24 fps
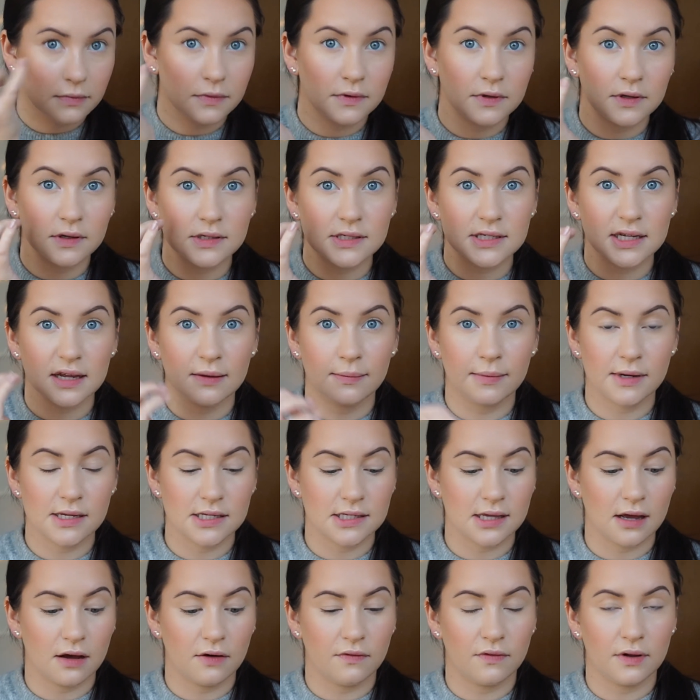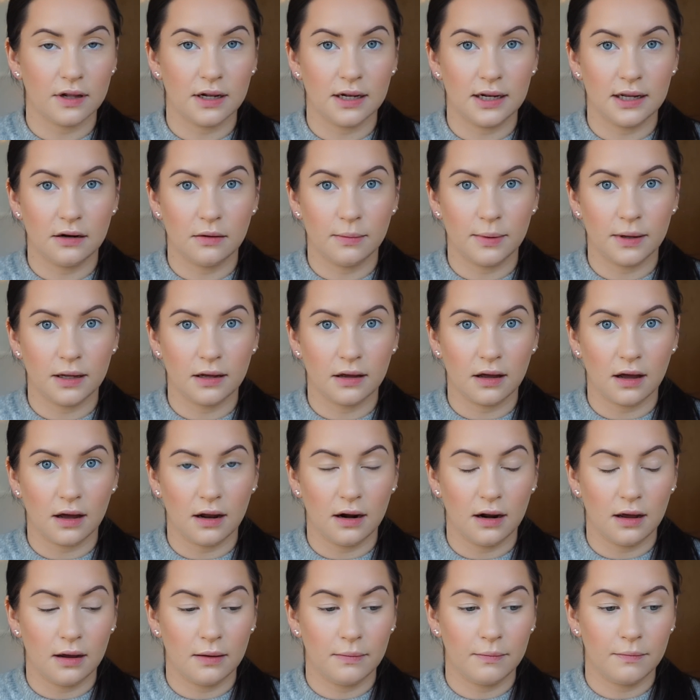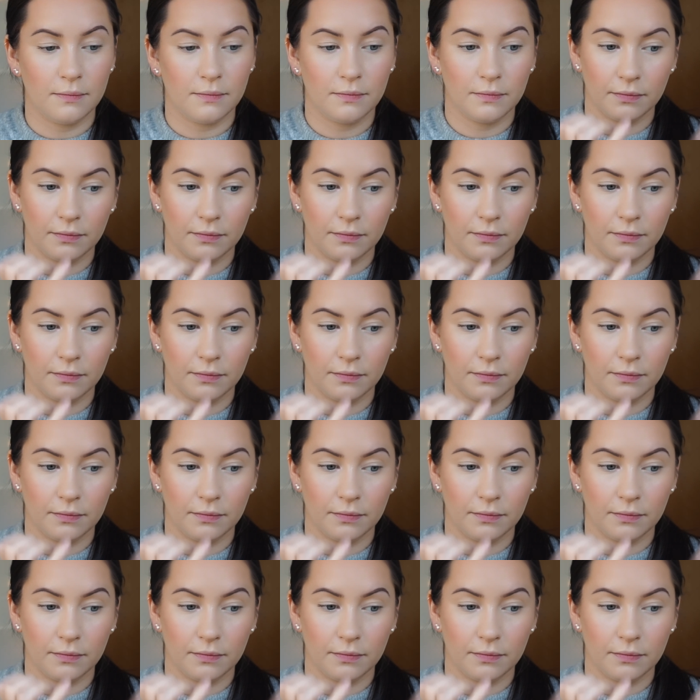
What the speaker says: Just to give myself a little bit of colour.